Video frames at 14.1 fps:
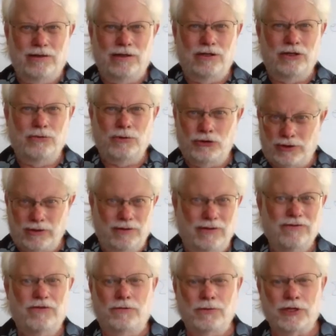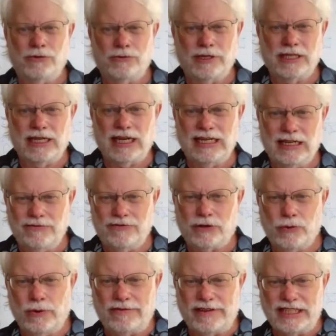You both familiar with the idea of
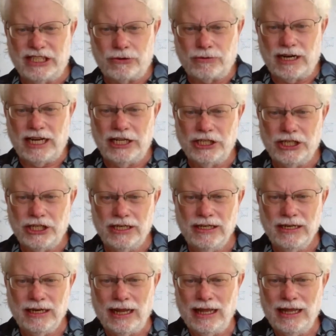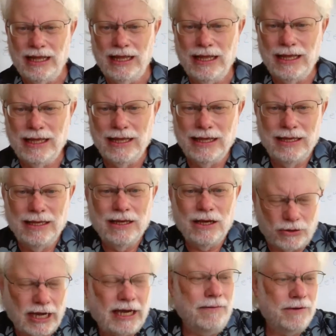equivalence relation?
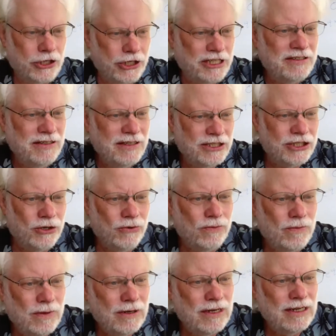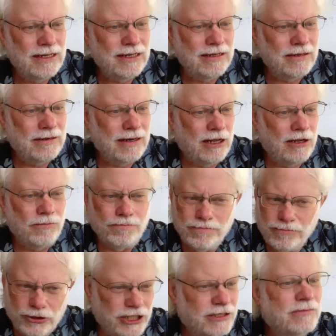Okay, good. So I'll
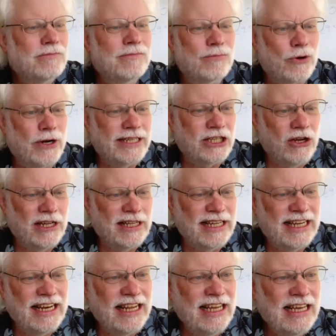just press on then.